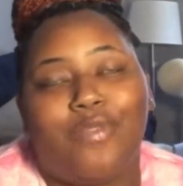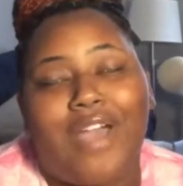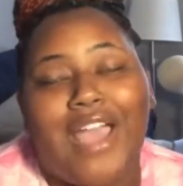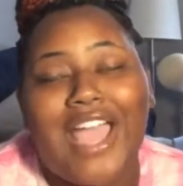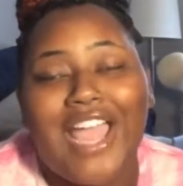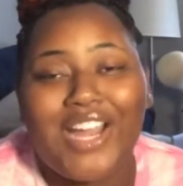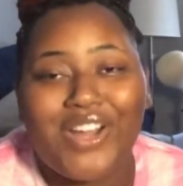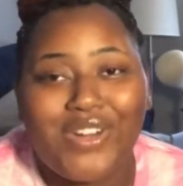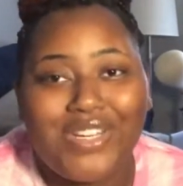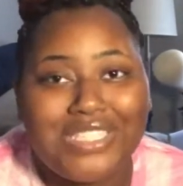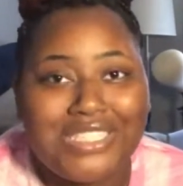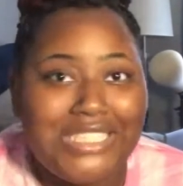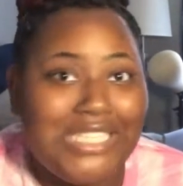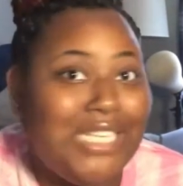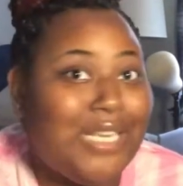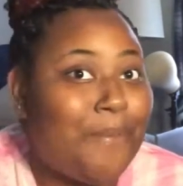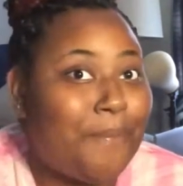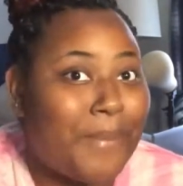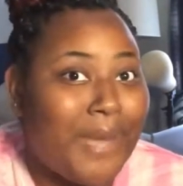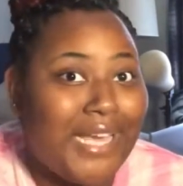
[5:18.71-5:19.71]
I
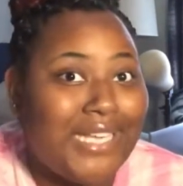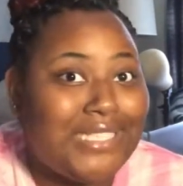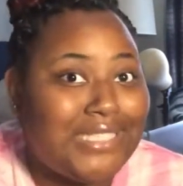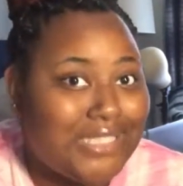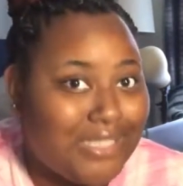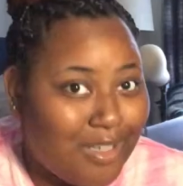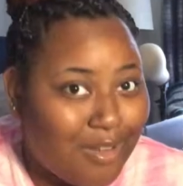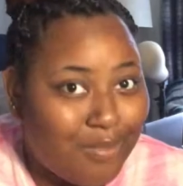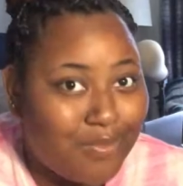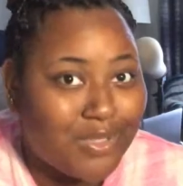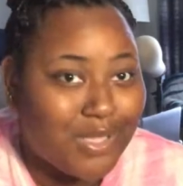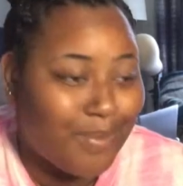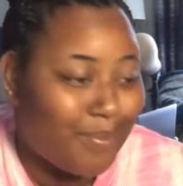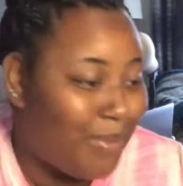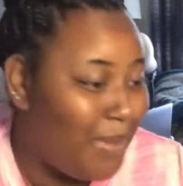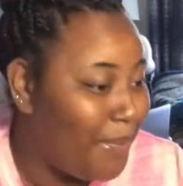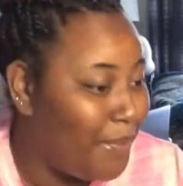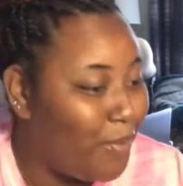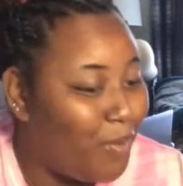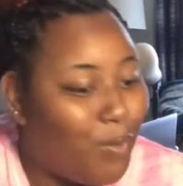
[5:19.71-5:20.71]
critique myself. Some
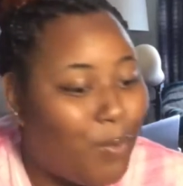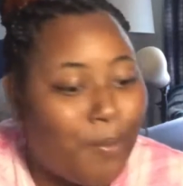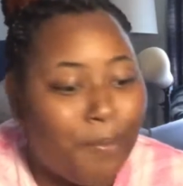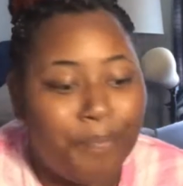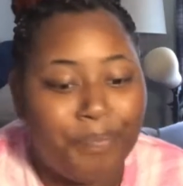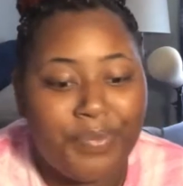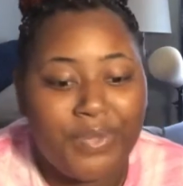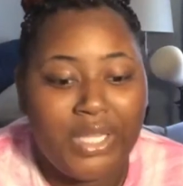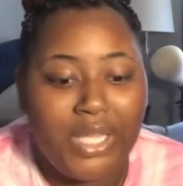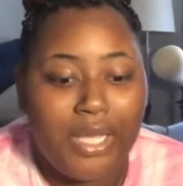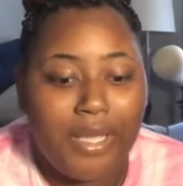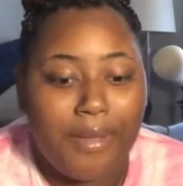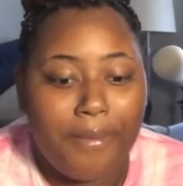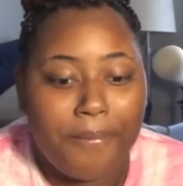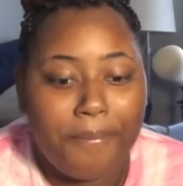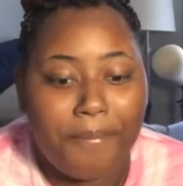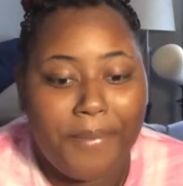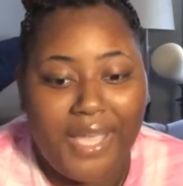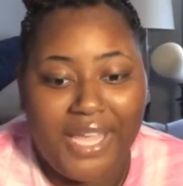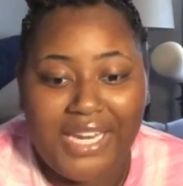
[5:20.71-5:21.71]
people
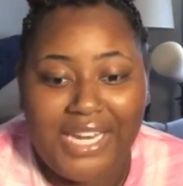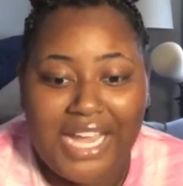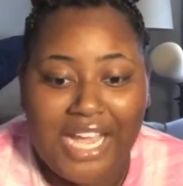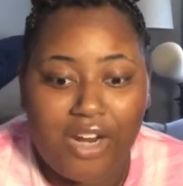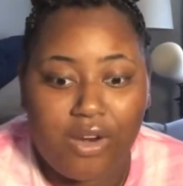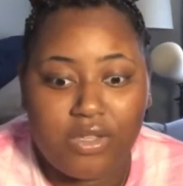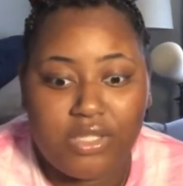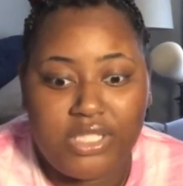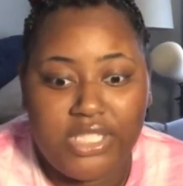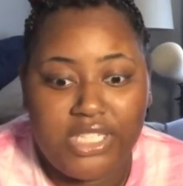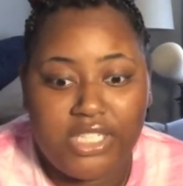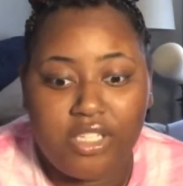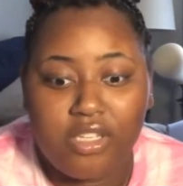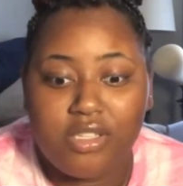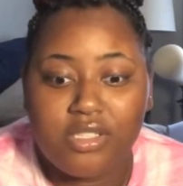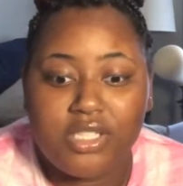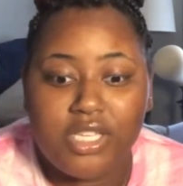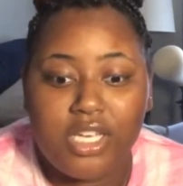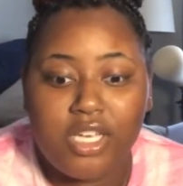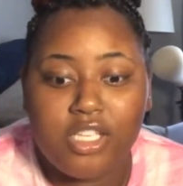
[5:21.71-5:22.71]
may not critique
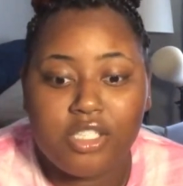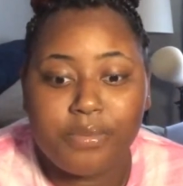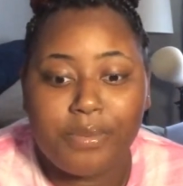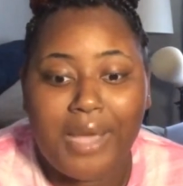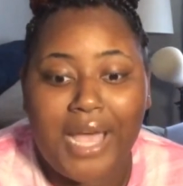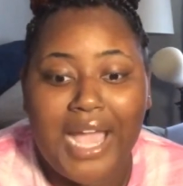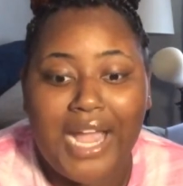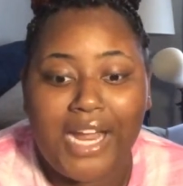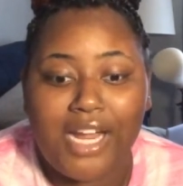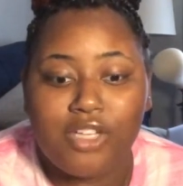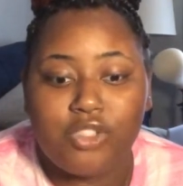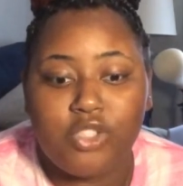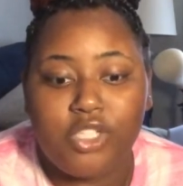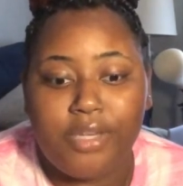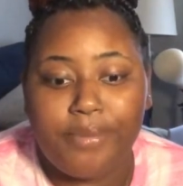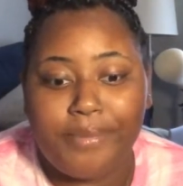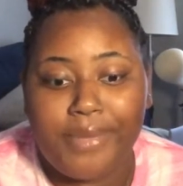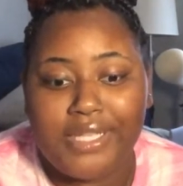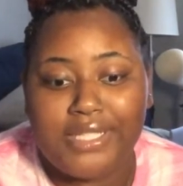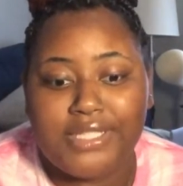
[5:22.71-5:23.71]
themselves, but I critique
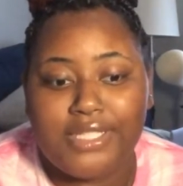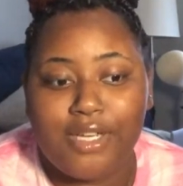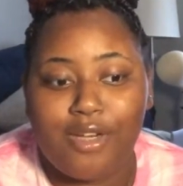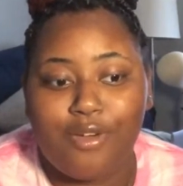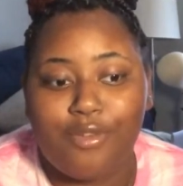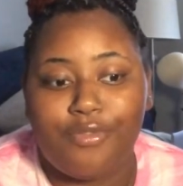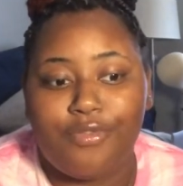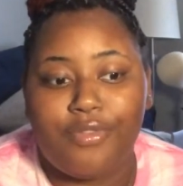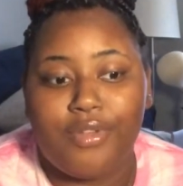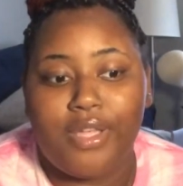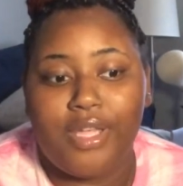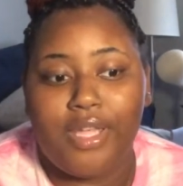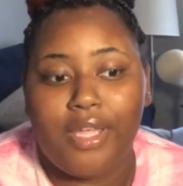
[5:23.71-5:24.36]
myself.